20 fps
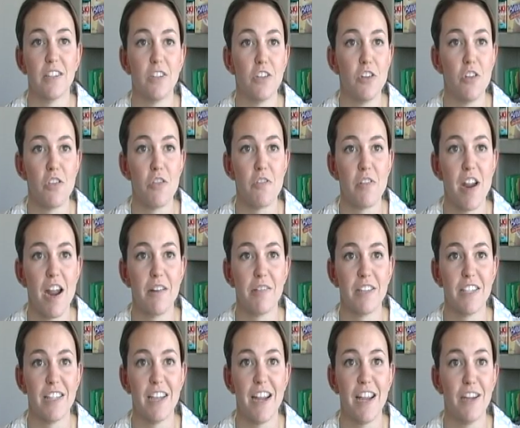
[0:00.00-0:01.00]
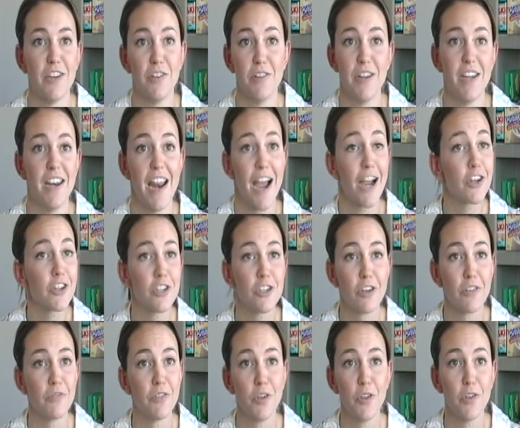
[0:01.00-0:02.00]
2 to 3 hours a day, you need extra
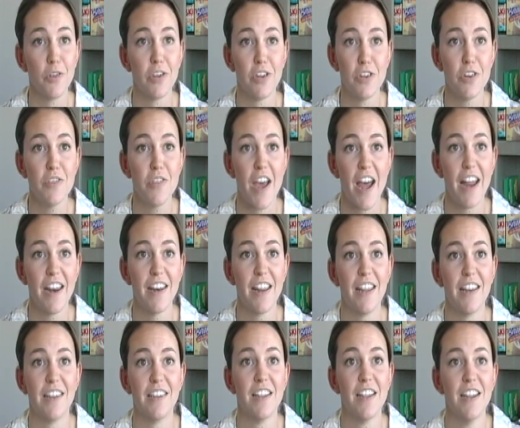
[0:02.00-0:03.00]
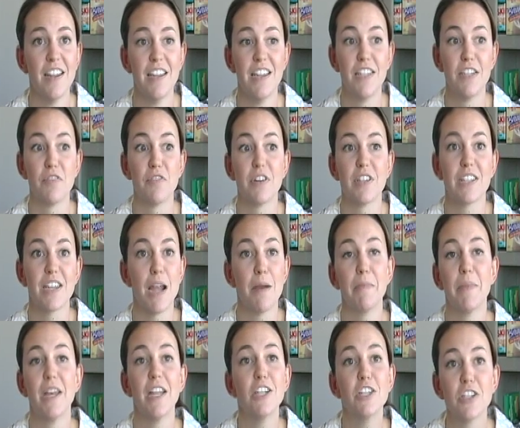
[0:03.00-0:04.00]
fuel to do that, and different
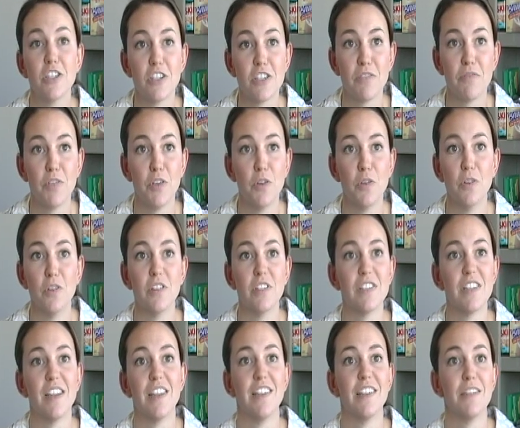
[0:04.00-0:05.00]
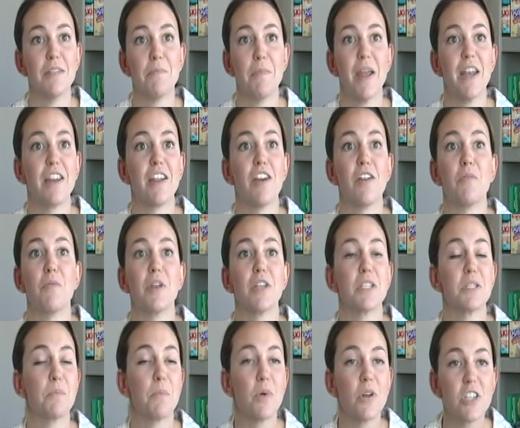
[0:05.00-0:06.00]
combinations of fuels, and depending on what
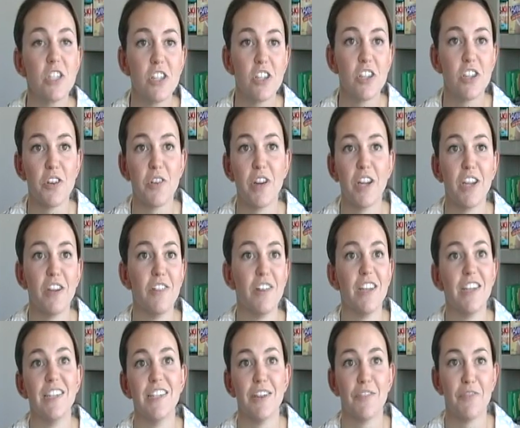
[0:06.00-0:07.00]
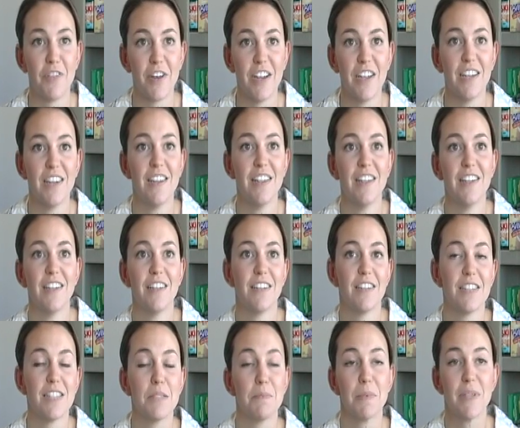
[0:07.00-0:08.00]
sports you're doing, you need different
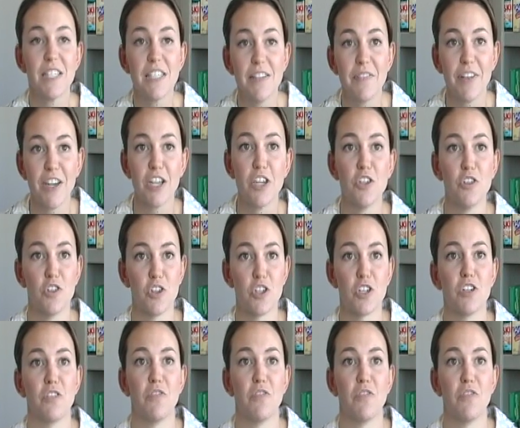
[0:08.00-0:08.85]
specific nutrition